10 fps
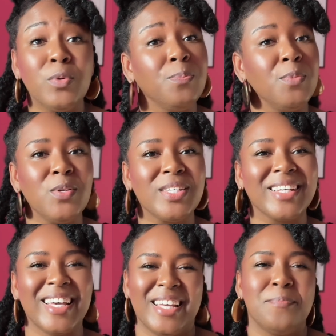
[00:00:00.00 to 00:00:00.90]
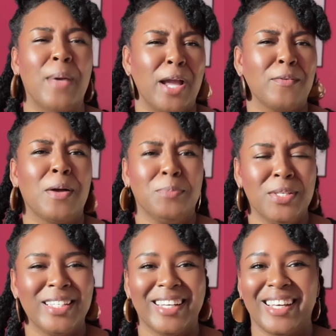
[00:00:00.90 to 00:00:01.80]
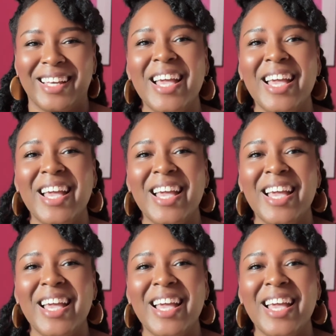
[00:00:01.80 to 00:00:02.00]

music, background music,